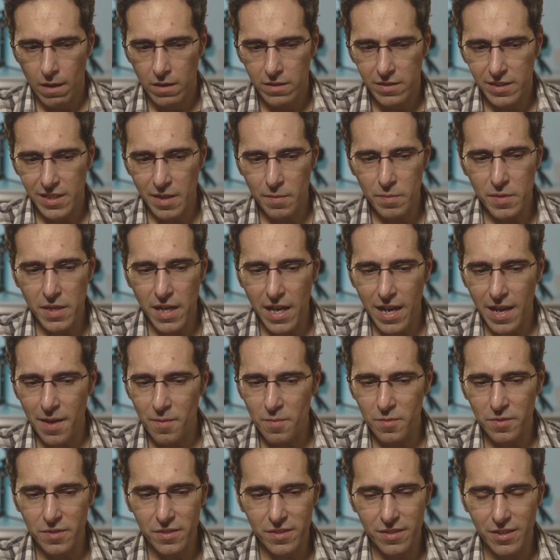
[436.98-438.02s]

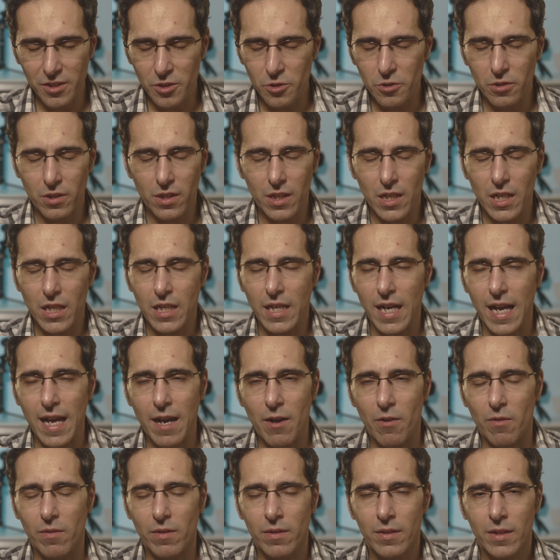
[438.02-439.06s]
sometimes you'll luck
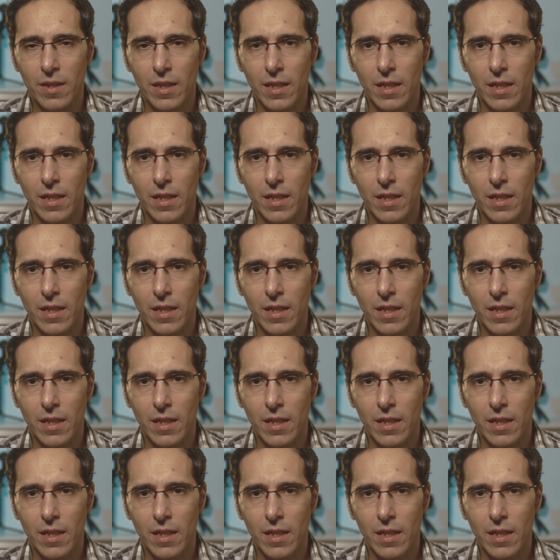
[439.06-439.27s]
out